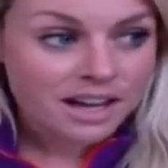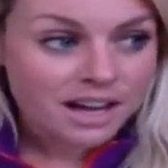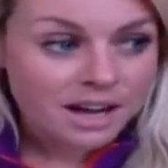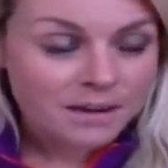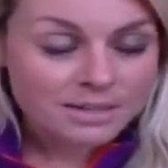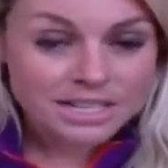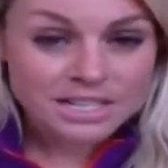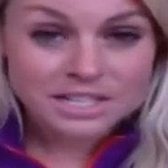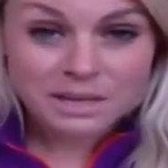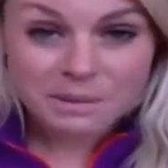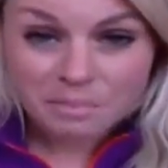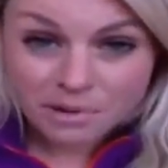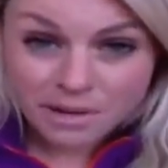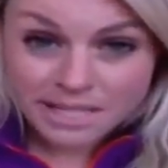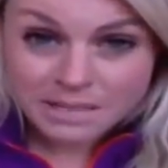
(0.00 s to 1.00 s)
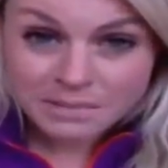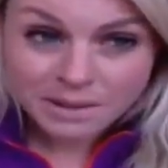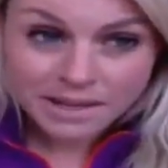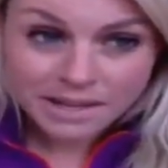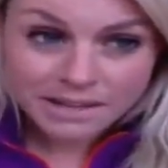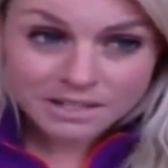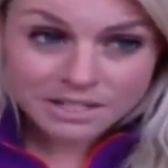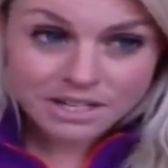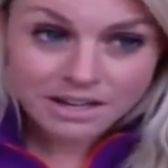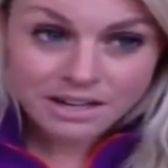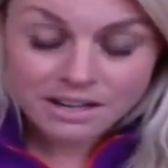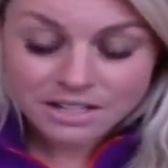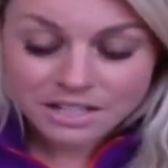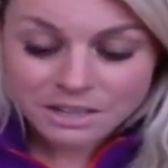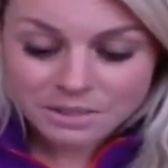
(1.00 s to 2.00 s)
I was actually impressed by how
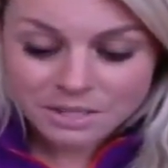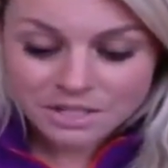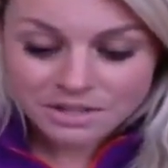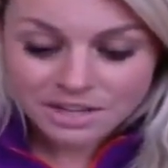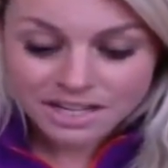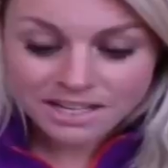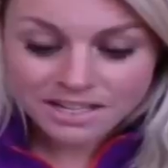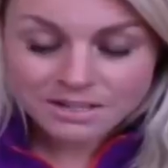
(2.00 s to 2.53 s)
hard she was training.